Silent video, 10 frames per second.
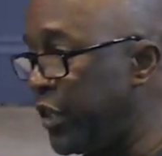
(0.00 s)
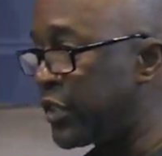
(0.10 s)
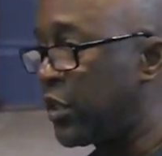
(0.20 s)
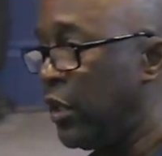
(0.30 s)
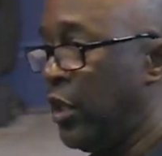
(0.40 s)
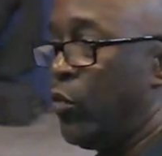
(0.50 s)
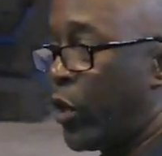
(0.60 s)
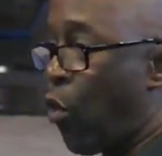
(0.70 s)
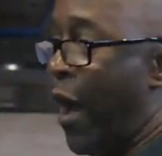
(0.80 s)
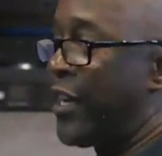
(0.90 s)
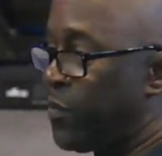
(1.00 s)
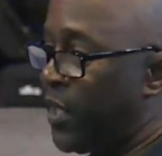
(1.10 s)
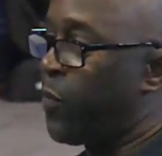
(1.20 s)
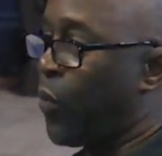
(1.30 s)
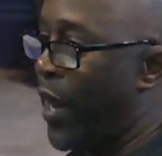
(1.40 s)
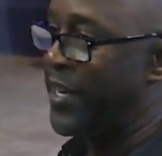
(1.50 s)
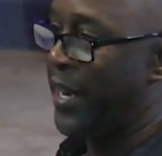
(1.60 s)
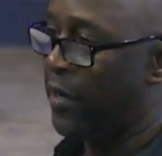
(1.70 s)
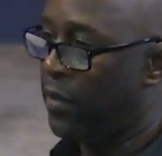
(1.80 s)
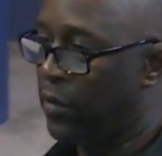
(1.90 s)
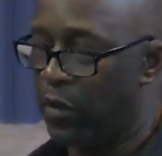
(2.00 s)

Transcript: of this requires much prayer now.